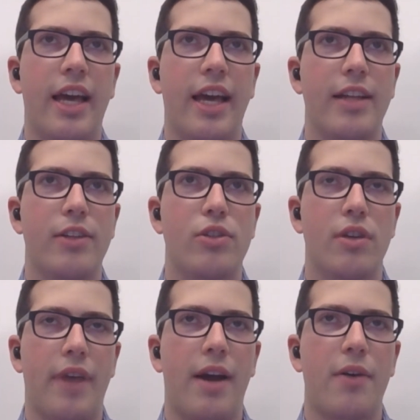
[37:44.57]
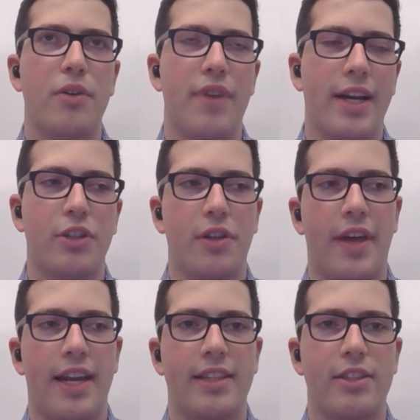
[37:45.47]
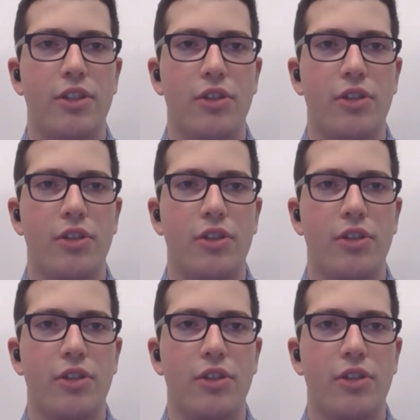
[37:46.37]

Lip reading: and sort of how you're factoring that into